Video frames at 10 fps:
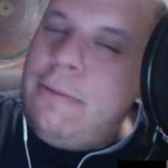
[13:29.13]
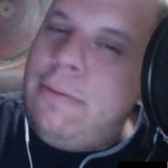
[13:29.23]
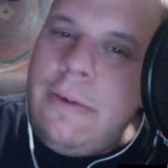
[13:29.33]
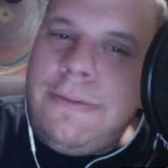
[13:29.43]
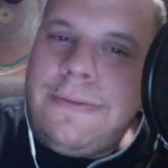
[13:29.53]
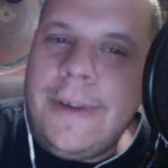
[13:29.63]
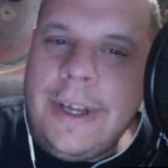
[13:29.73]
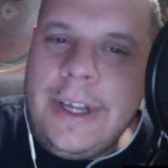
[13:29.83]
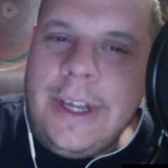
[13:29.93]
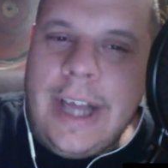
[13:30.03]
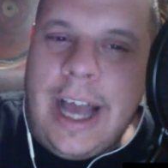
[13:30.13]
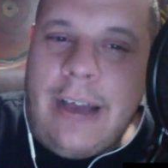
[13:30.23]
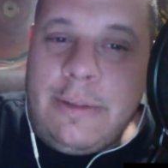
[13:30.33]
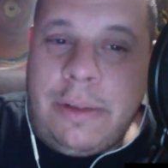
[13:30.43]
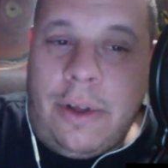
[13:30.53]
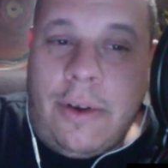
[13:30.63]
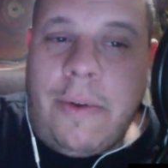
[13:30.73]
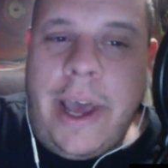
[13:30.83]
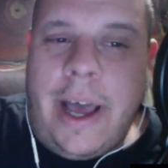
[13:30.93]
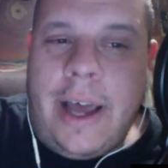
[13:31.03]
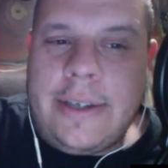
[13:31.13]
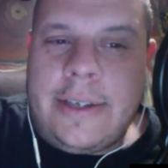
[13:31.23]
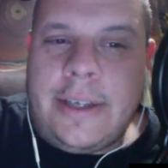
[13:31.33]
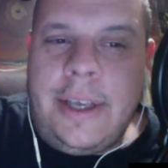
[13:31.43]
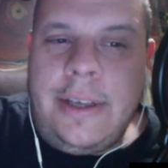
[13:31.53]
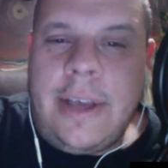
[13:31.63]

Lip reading: Whew, I was blown away, honestly.